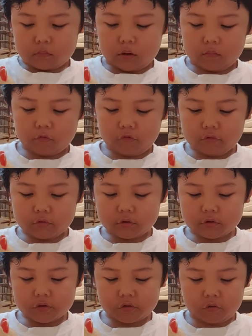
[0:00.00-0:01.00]
I'm going to
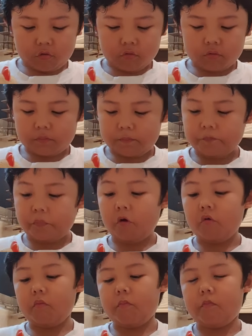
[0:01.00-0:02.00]
show
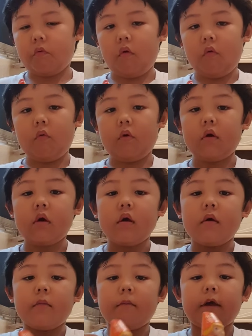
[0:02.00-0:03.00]
Popo,
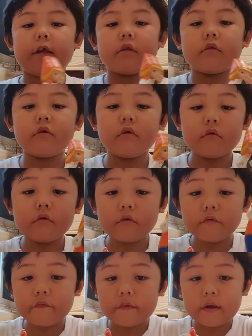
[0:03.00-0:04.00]
my third
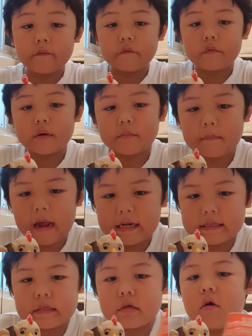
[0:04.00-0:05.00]
favorite
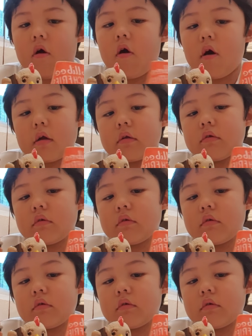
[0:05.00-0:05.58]
mascot.